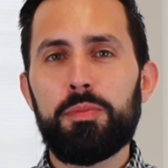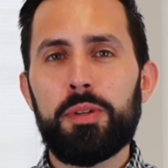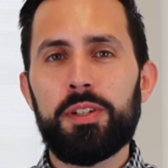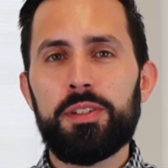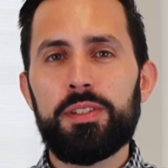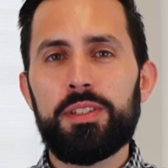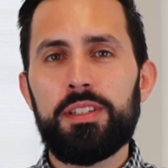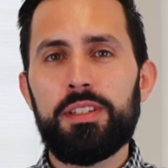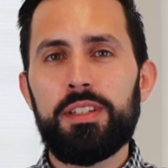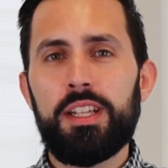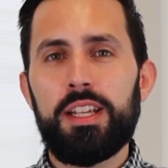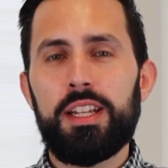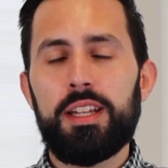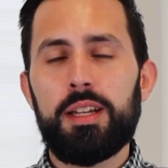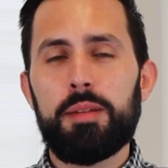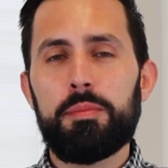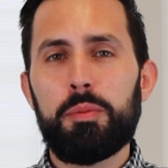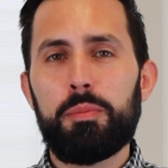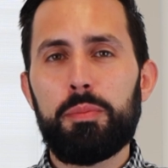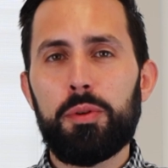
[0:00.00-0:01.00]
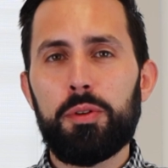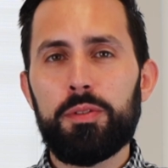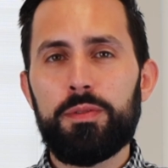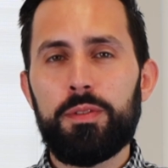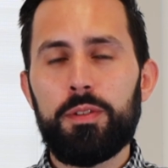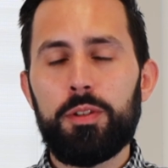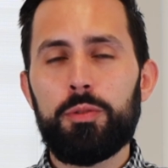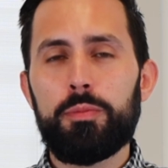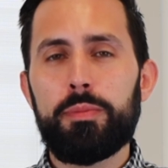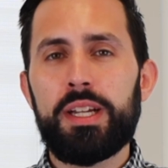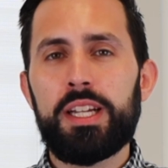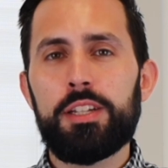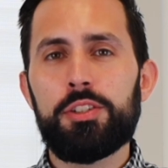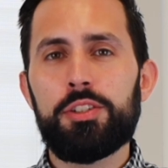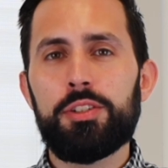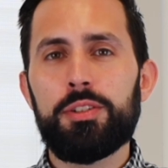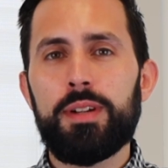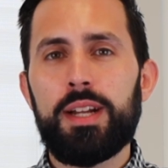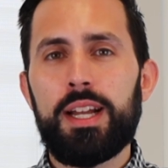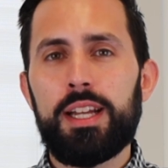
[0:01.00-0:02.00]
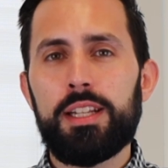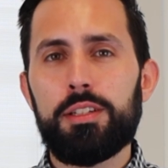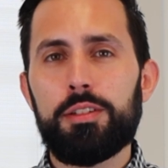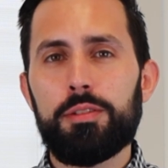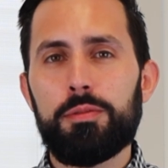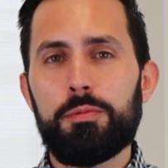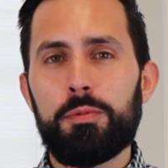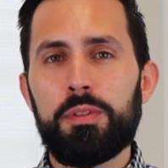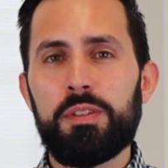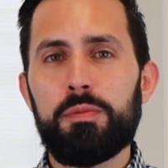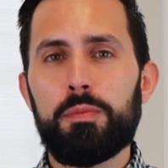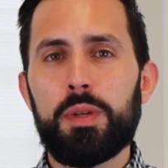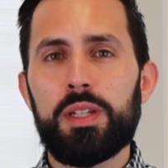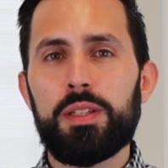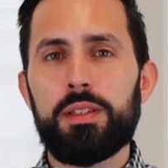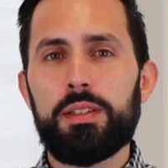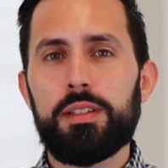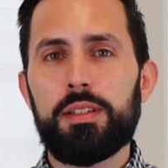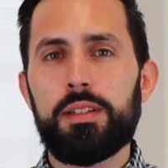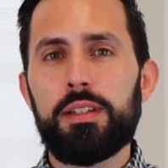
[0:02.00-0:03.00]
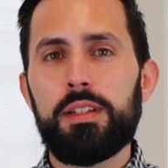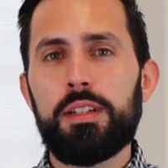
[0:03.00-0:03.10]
Martin and I'm a portfolio manager at Rivemont.